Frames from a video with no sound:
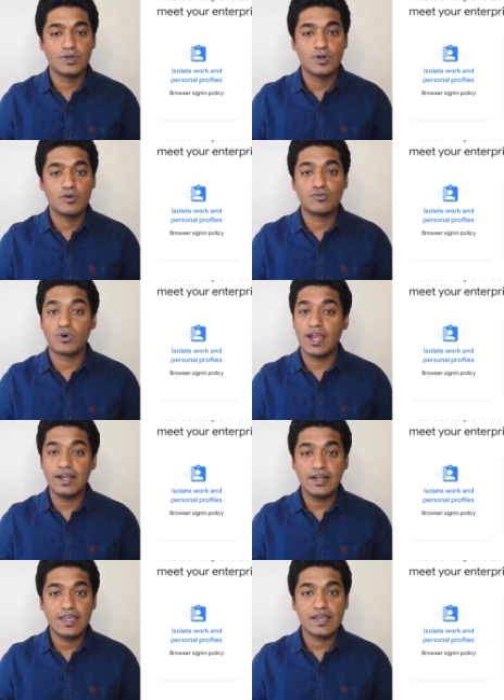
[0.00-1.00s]
For
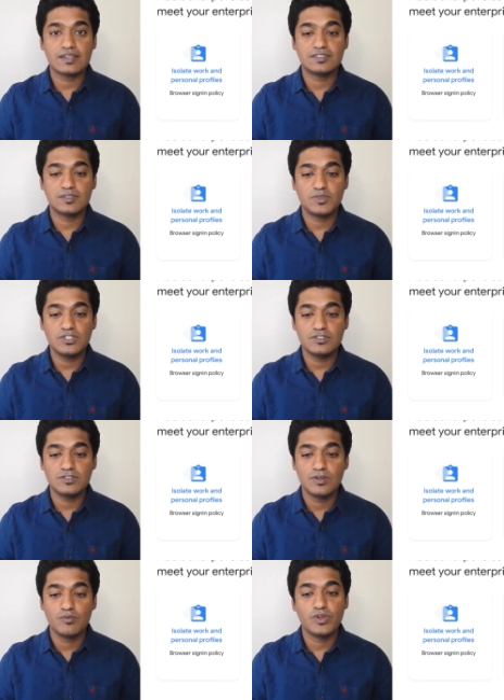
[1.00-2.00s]
NDA customers,
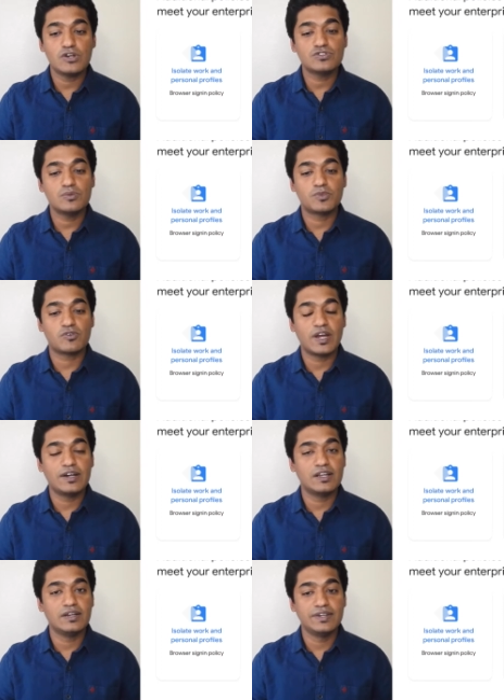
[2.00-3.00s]
we also provide
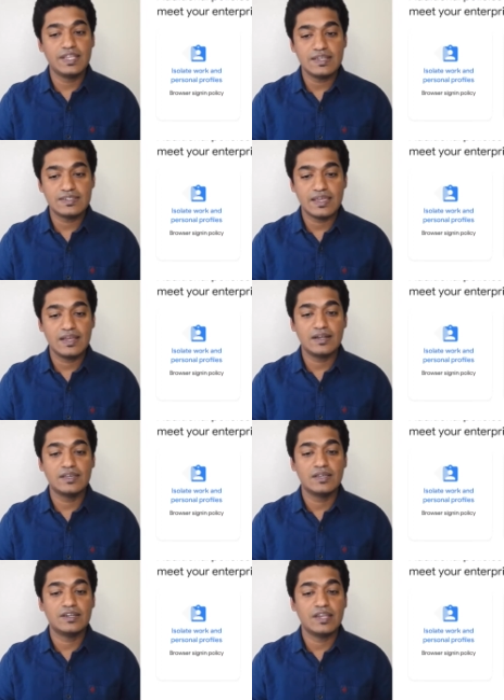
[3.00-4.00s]
a detailed
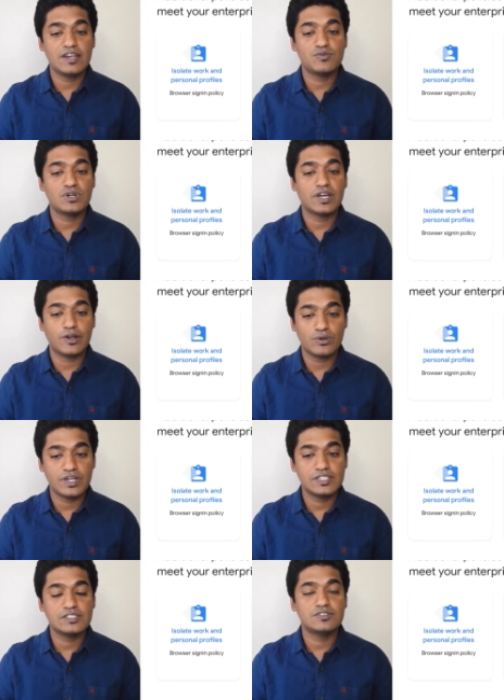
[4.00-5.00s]
network
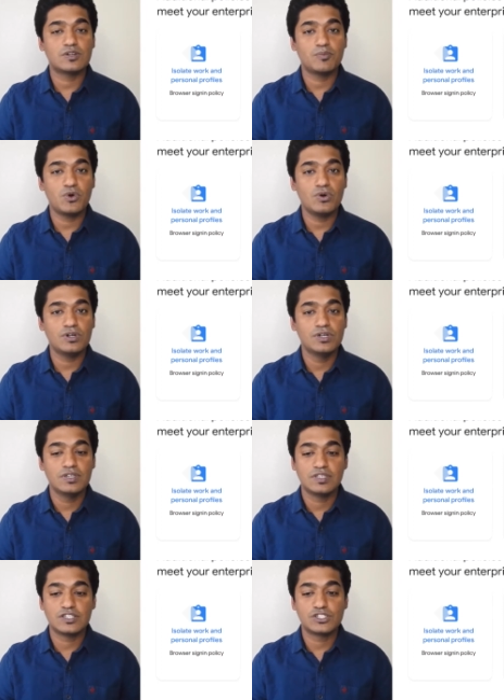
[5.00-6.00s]
annotations report
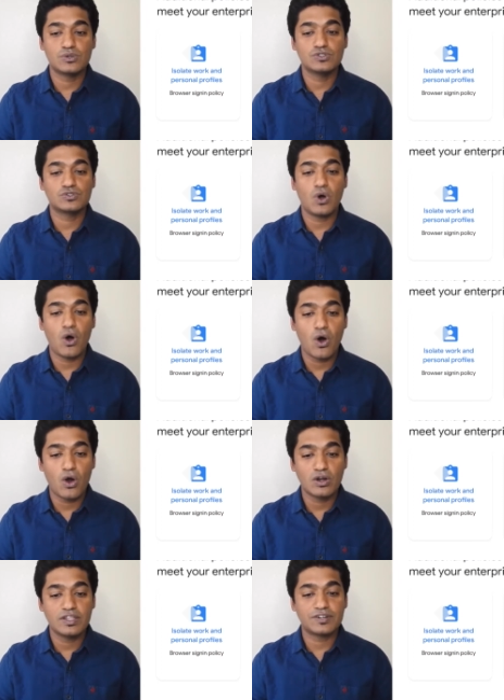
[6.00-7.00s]
that shows
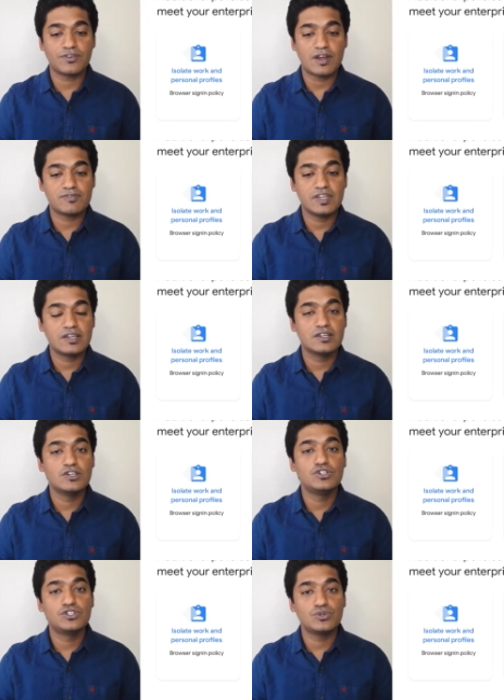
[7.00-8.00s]
all the traffic
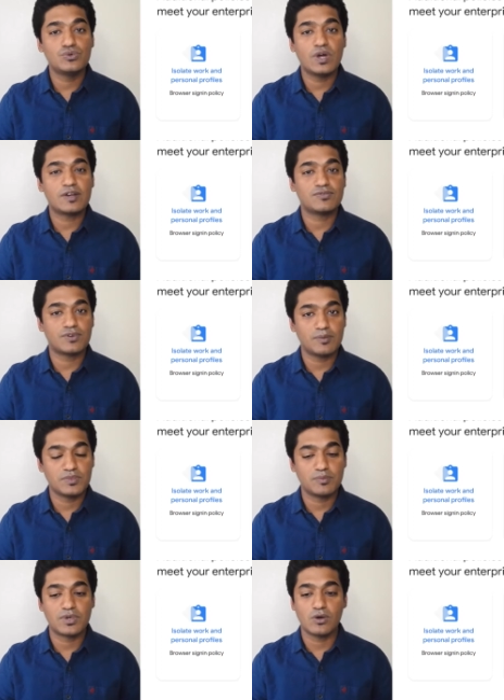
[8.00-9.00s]
to and from the
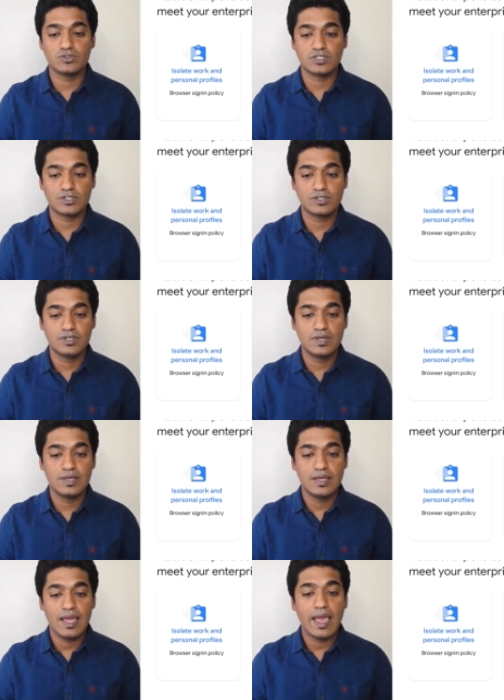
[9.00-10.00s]
browser.
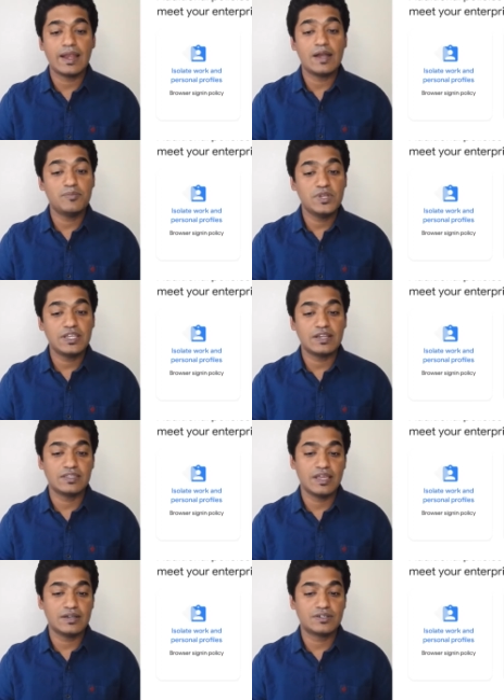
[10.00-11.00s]
An admin can
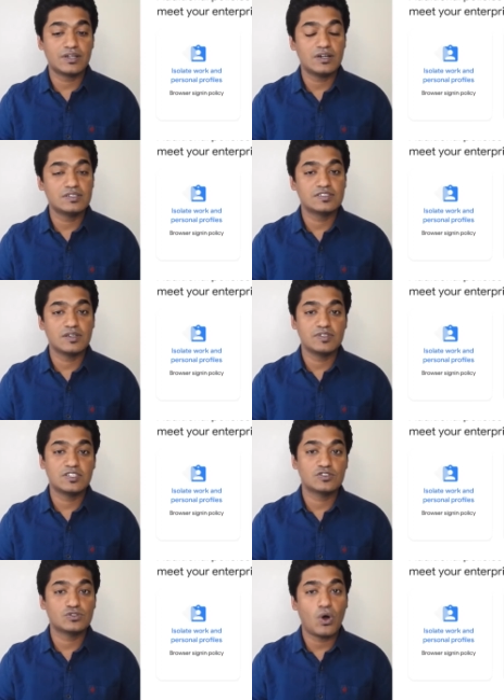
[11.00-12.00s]
then turn
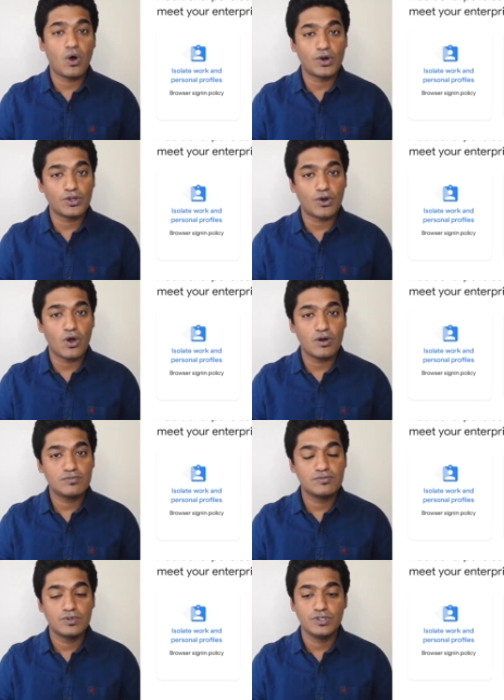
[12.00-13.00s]
services on or off
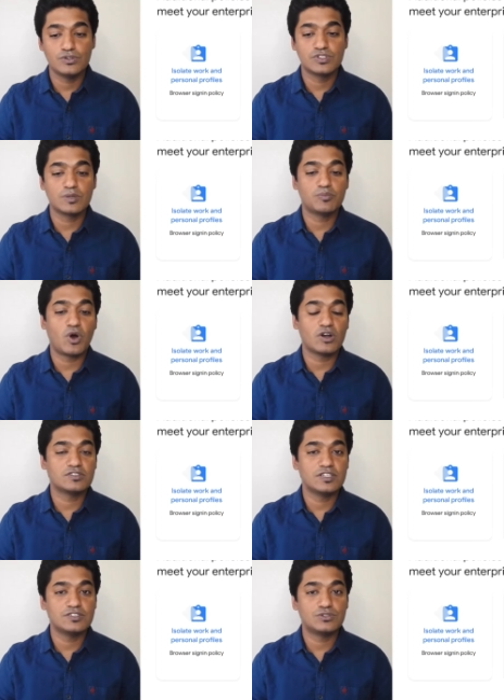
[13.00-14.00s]
using
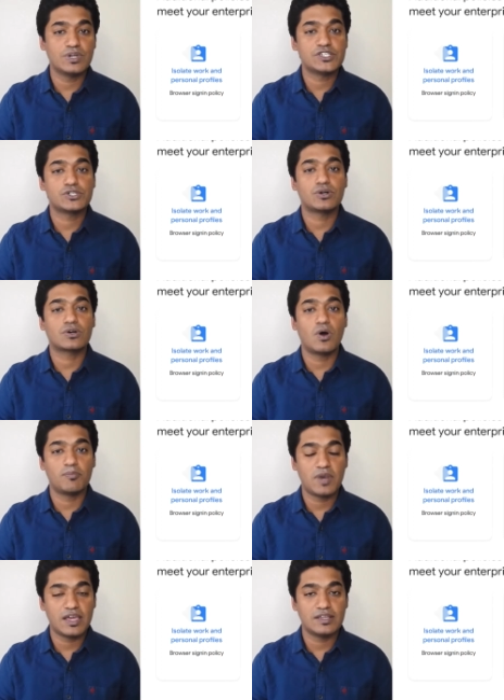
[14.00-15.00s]
policies to ensure
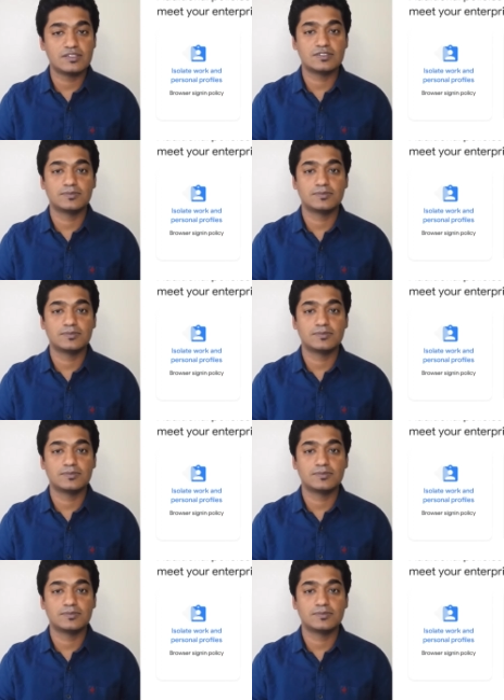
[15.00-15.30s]
compliance.